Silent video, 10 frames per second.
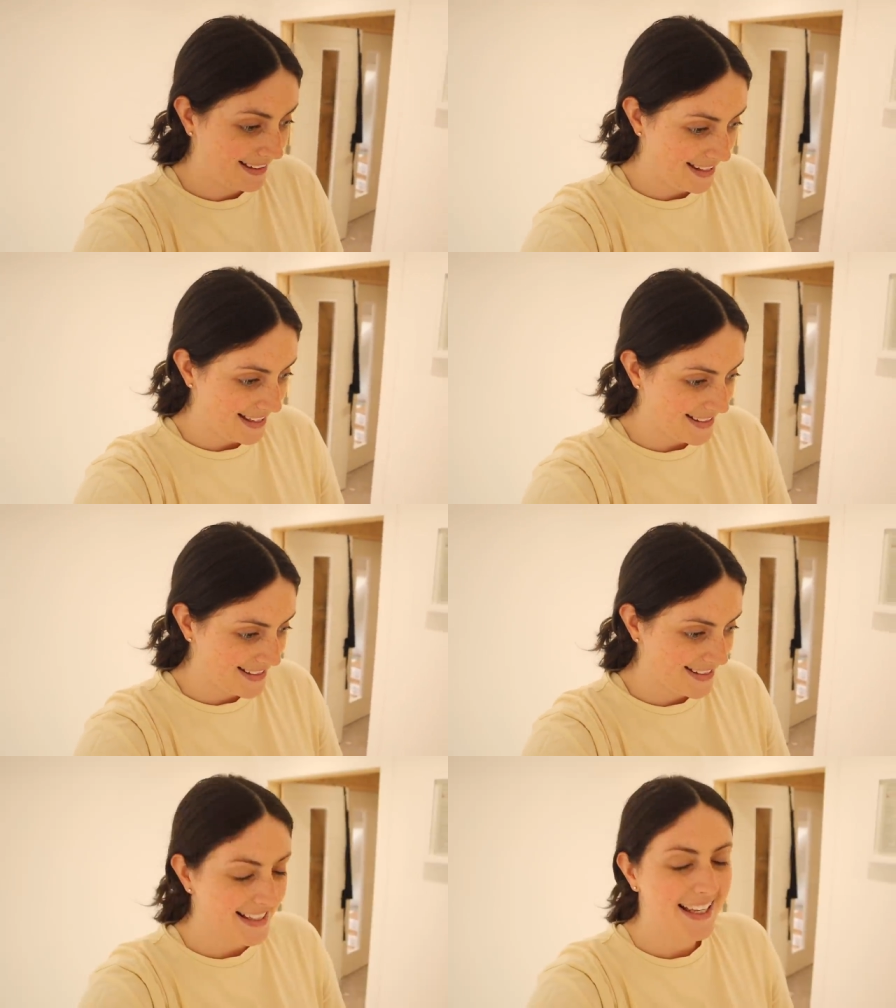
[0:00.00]

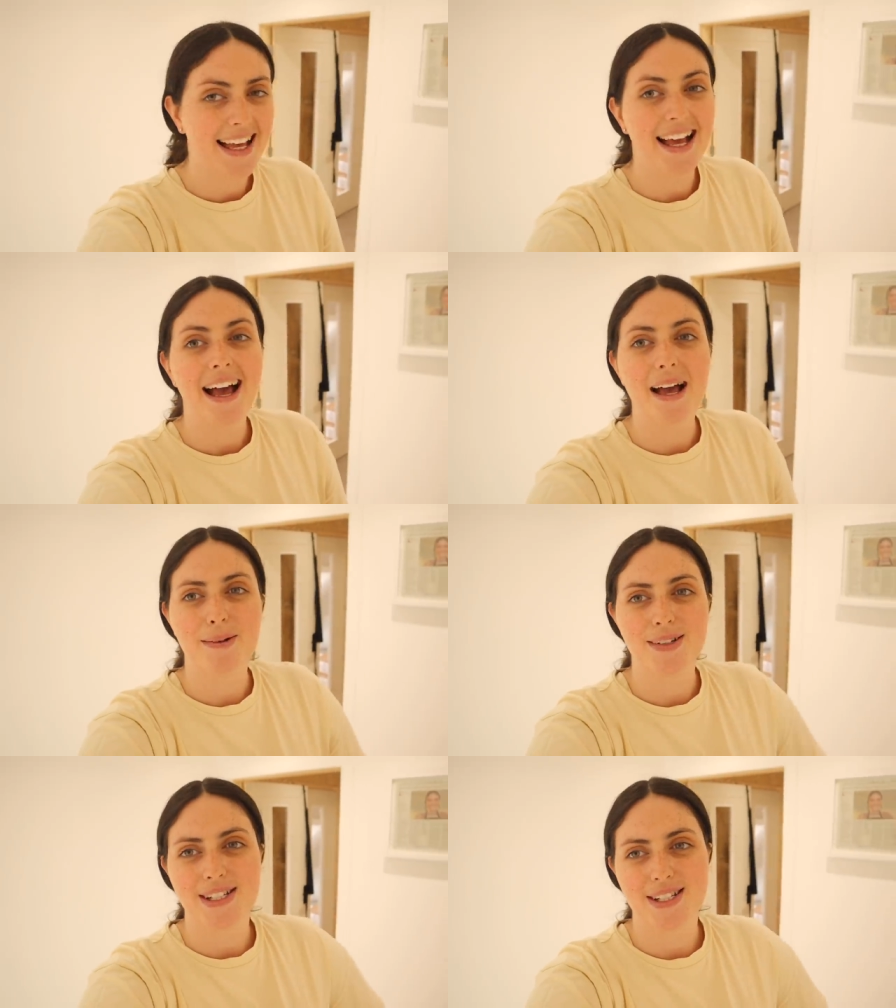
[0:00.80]
Yes. I'm
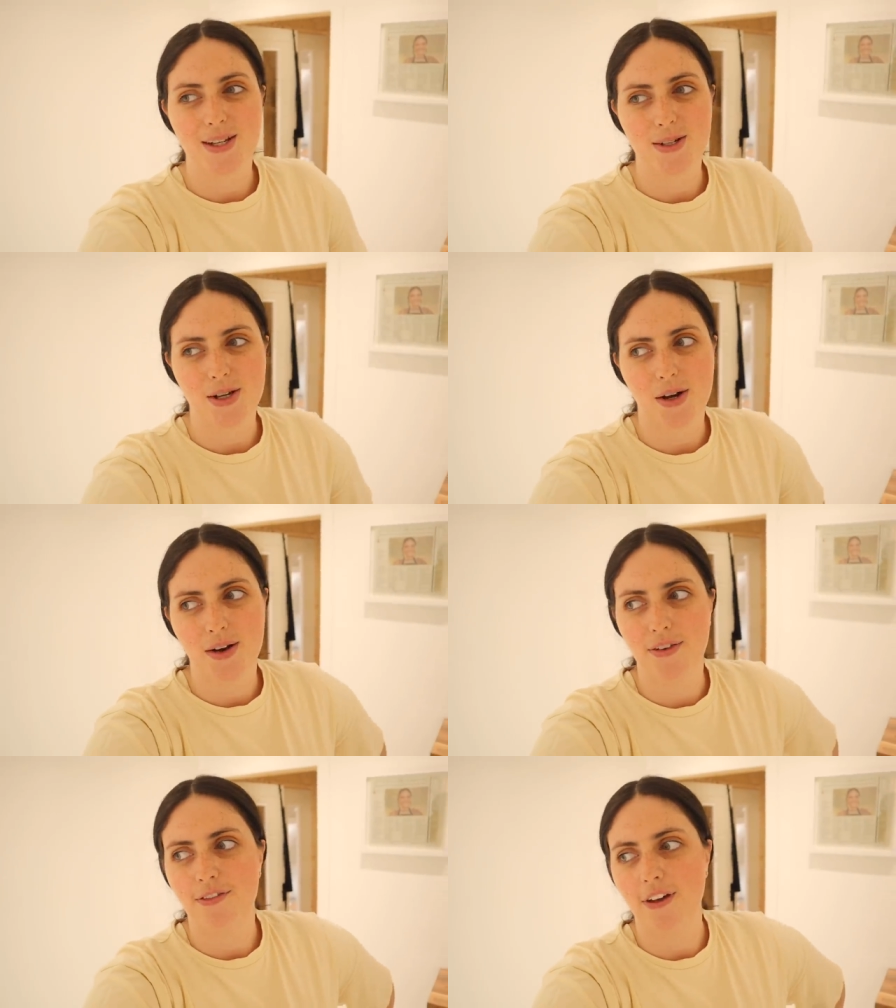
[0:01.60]
going to scoot
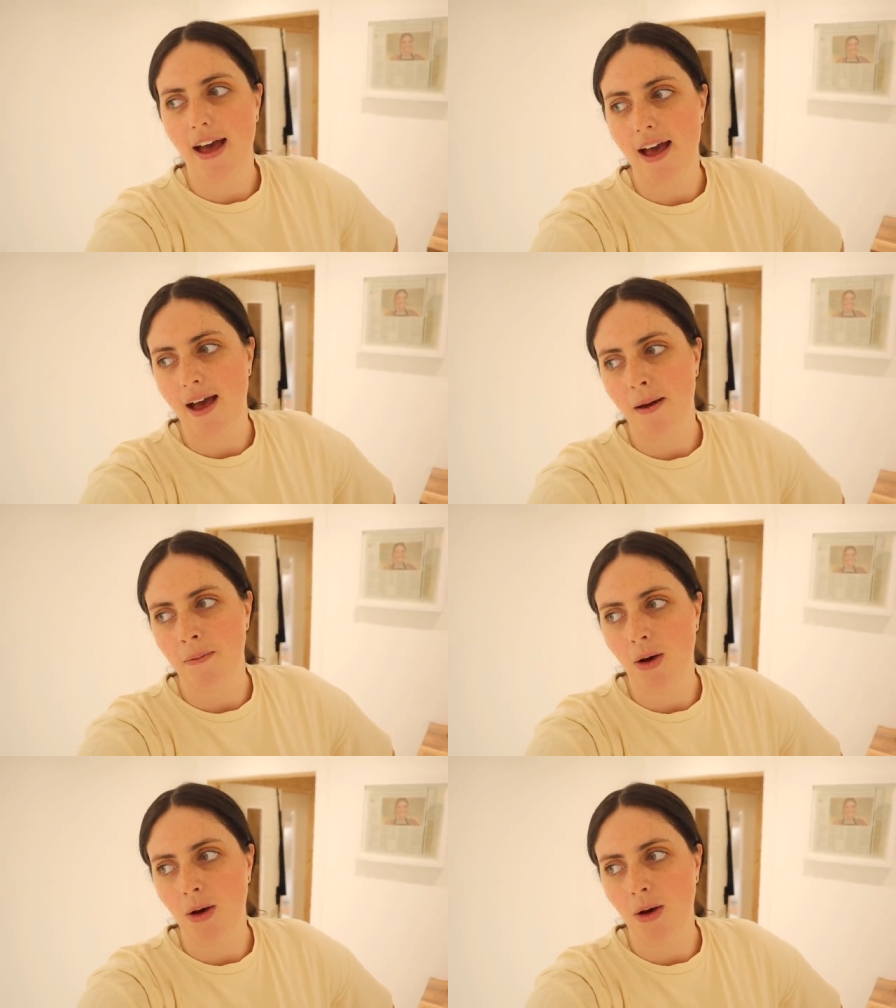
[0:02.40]
off um,